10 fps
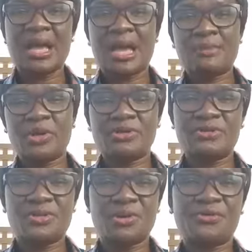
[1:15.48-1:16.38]
I'm going to
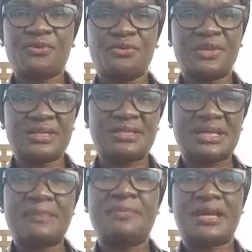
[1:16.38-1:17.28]
talk through this
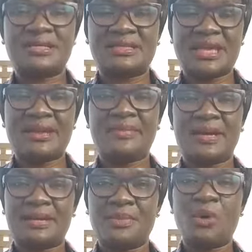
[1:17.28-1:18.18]
step by step,
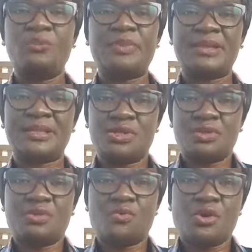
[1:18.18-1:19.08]
and I'm hoping that
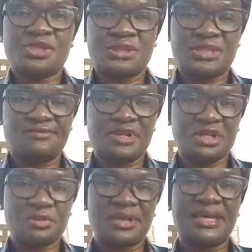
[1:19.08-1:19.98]
you can watch this
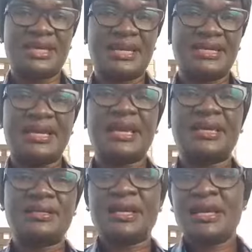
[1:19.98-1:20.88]
video again and
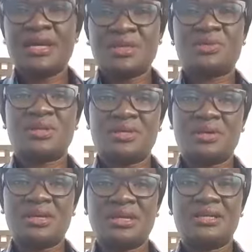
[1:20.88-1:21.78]
again so that
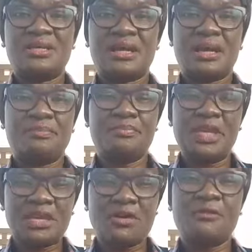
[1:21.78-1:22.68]
you can
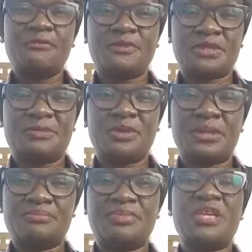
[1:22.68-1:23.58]
be comfortable
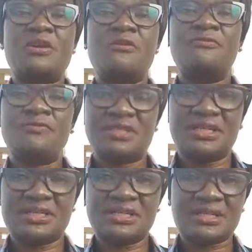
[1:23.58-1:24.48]
and be
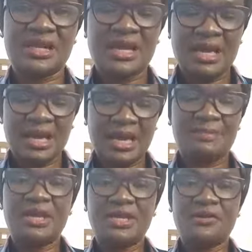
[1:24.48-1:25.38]
confident
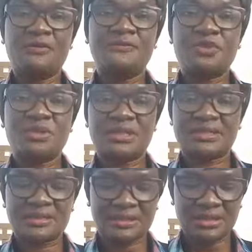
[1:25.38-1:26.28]
um, enough to
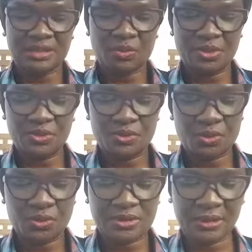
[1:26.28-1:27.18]
discuss this with your
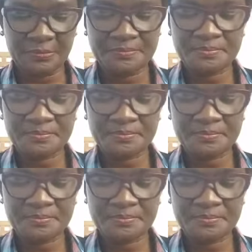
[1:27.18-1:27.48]
daughter.